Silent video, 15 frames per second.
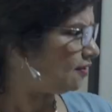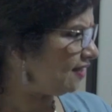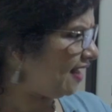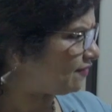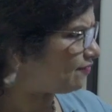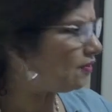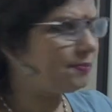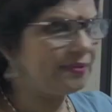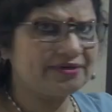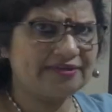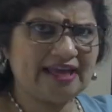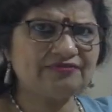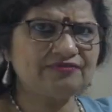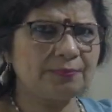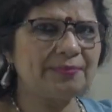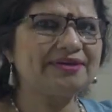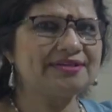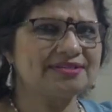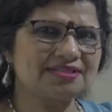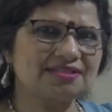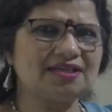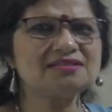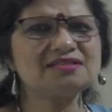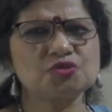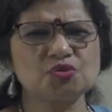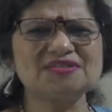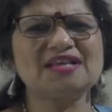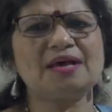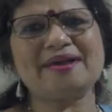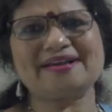That will be discussed
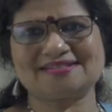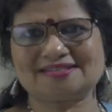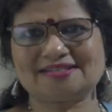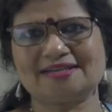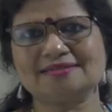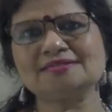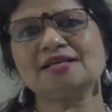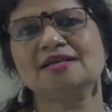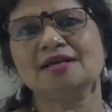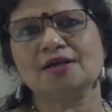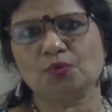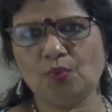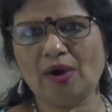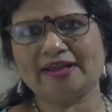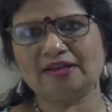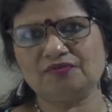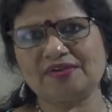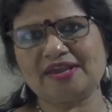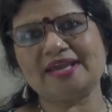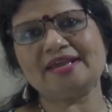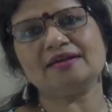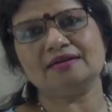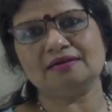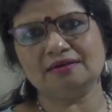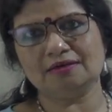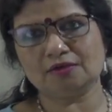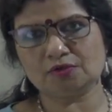to some extent while we